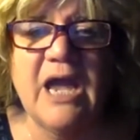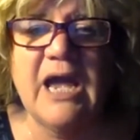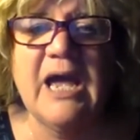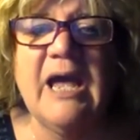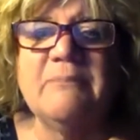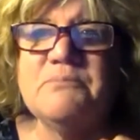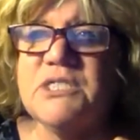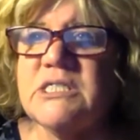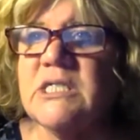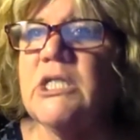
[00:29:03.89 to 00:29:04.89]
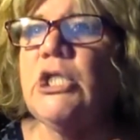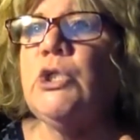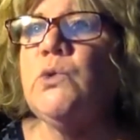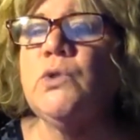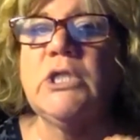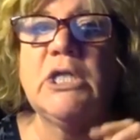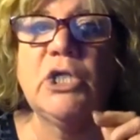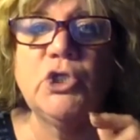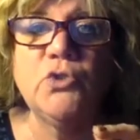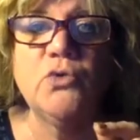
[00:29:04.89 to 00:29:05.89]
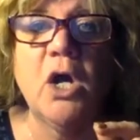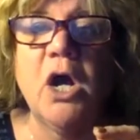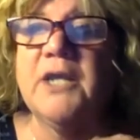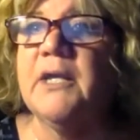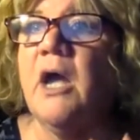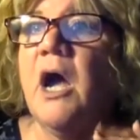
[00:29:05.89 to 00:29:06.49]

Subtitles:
Absolutely. You got it.